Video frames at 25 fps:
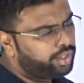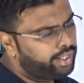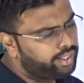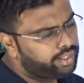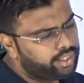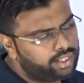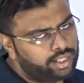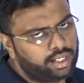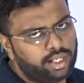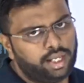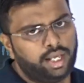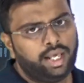rate.
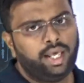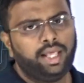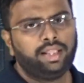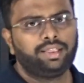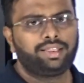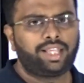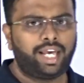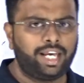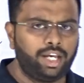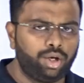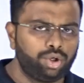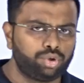
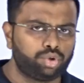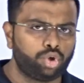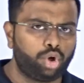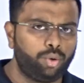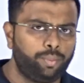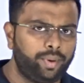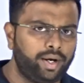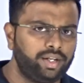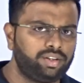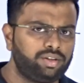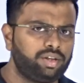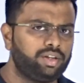Thank you so
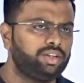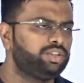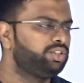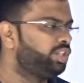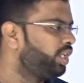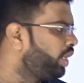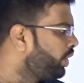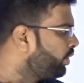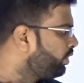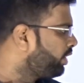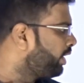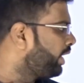much. See
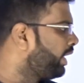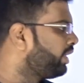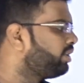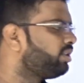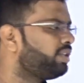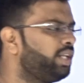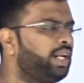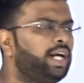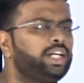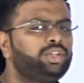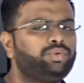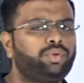you in the next
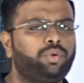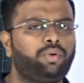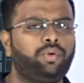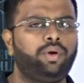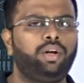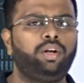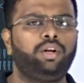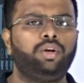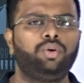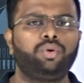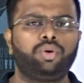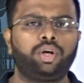class where we
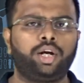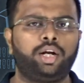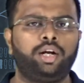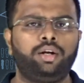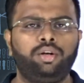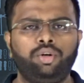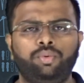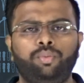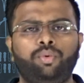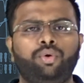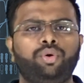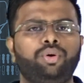will look
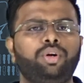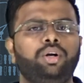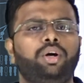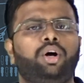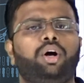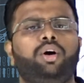into more